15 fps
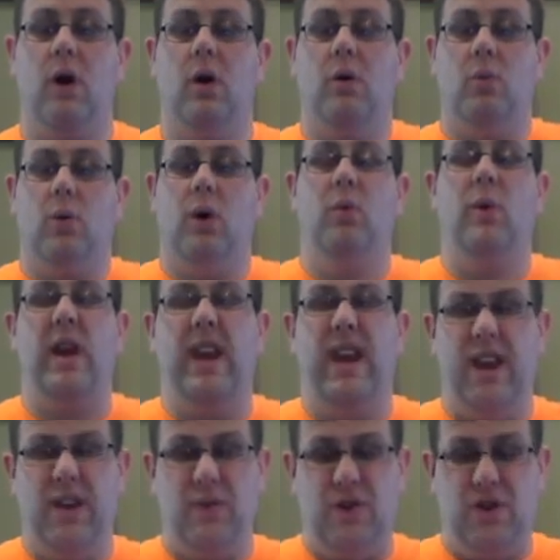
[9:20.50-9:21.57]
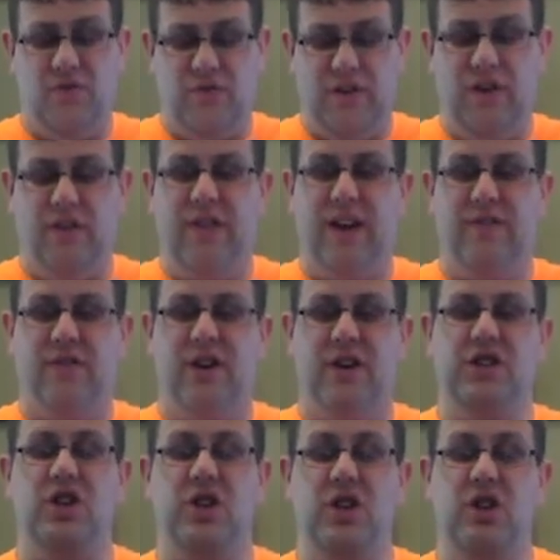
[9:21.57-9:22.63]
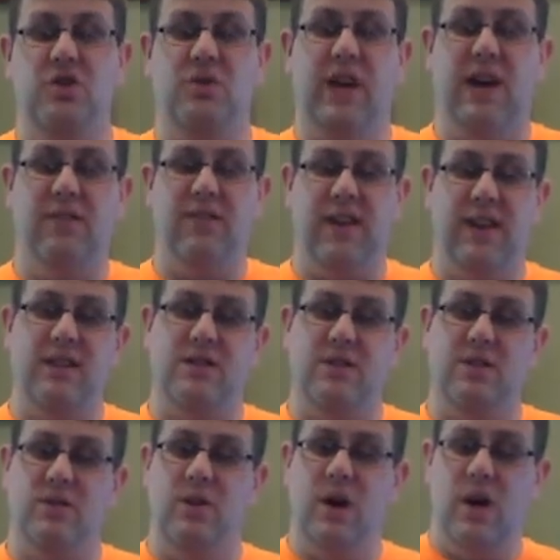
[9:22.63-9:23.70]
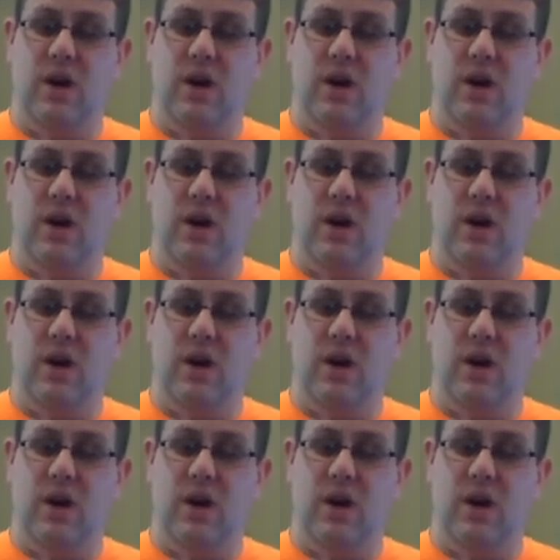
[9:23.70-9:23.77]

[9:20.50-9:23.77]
Well, when, he, when you feel that friction, do you give in to